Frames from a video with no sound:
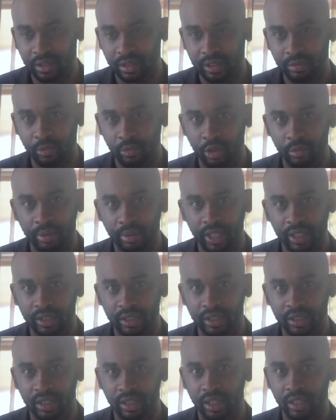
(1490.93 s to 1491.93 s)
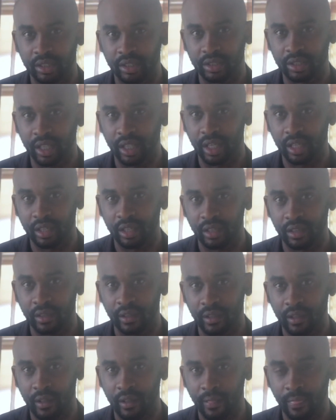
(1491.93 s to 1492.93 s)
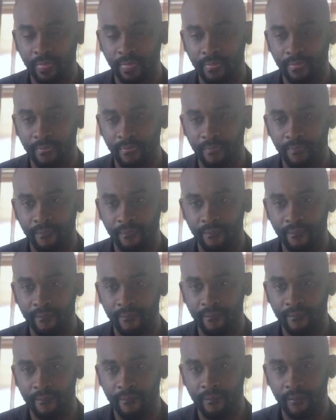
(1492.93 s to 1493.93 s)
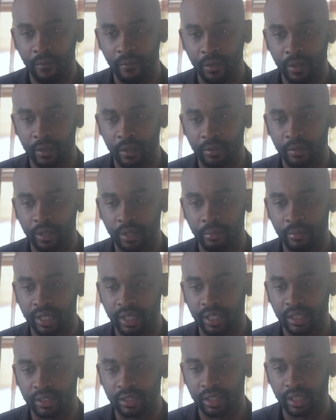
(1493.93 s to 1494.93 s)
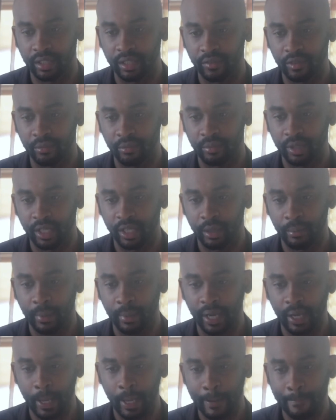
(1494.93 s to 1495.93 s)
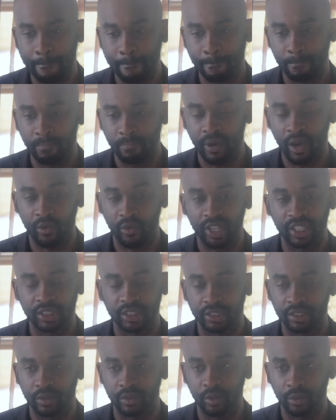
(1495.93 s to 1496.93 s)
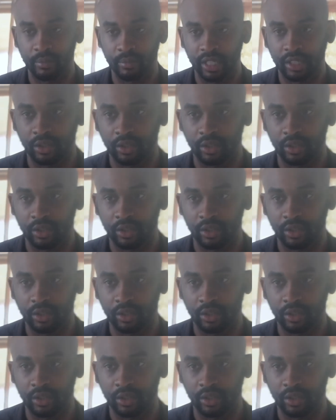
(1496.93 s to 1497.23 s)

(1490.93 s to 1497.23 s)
Just more patience and understanding. The biggest thing for me and my relationship with my